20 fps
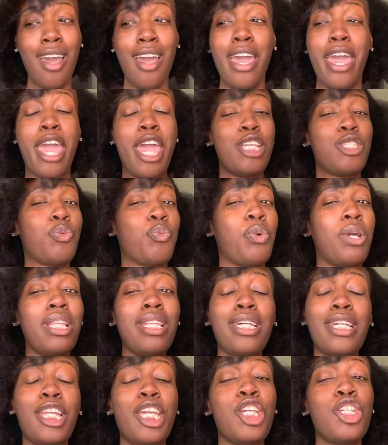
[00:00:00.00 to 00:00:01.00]
It's
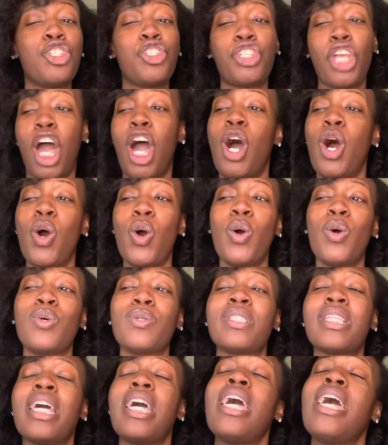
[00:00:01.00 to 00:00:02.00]
really these
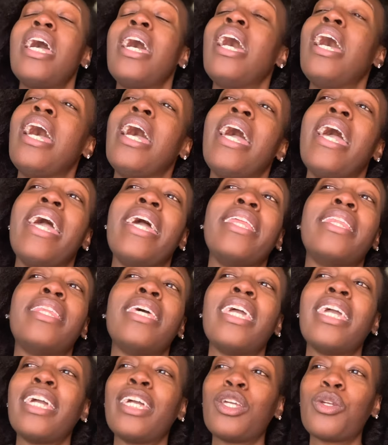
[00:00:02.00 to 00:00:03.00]
shows and
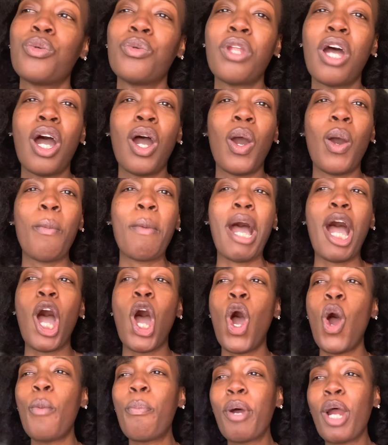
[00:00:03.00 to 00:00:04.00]
then, you know, my
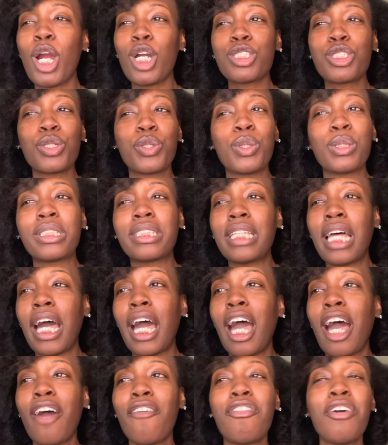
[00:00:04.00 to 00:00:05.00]
own personal
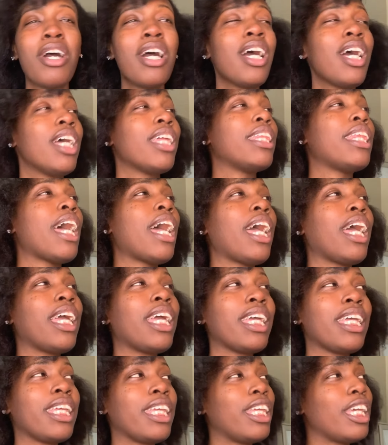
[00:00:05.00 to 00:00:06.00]
stuff
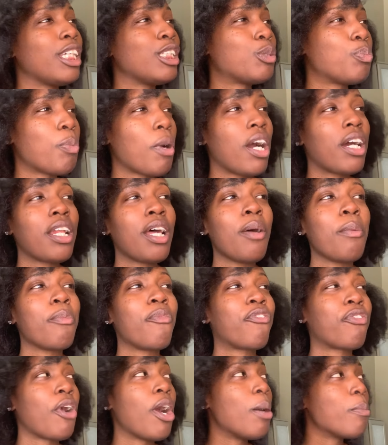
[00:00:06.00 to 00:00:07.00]
that gets brought up
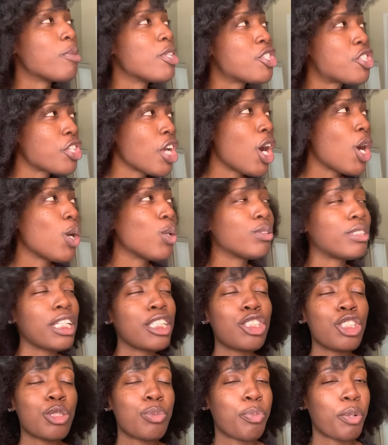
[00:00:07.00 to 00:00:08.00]
from the shows
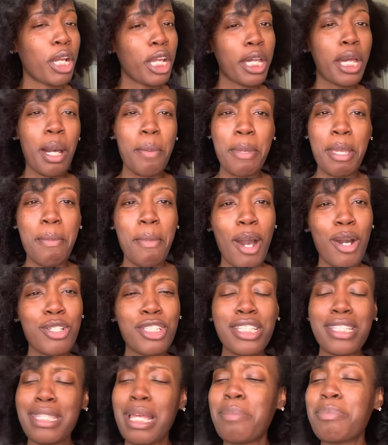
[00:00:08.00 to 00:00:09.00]
that just bring up
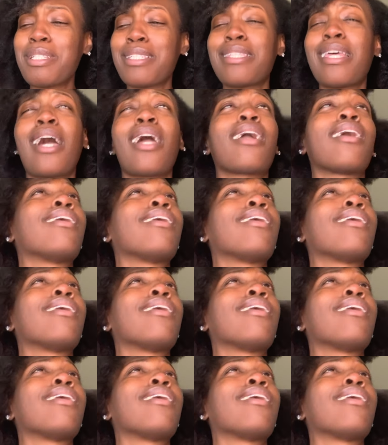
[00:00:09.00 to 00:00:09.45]
emotions. I'm just like,